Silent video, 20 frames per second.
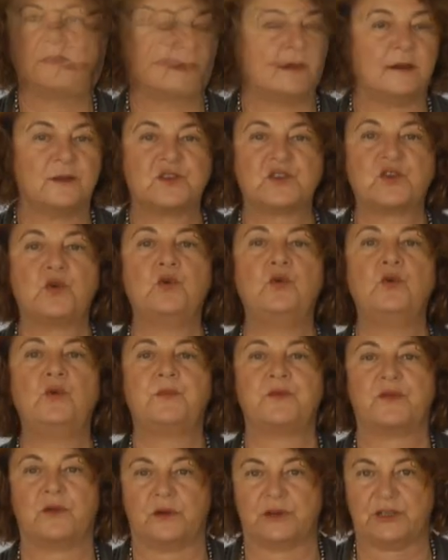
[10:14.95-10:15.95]
in a school
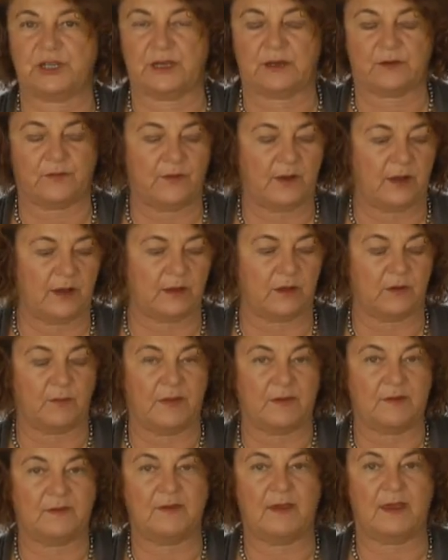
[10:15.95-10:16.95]
project, for
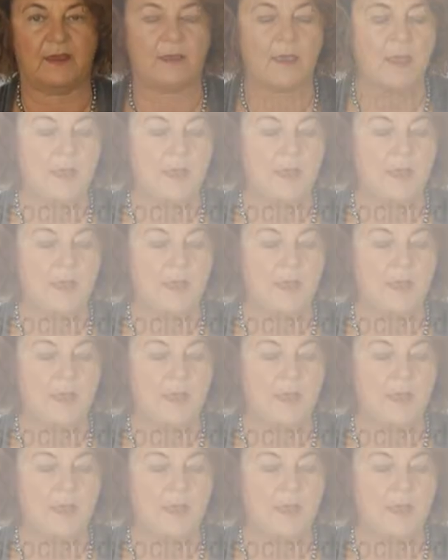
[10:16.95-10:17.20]
argument's sake.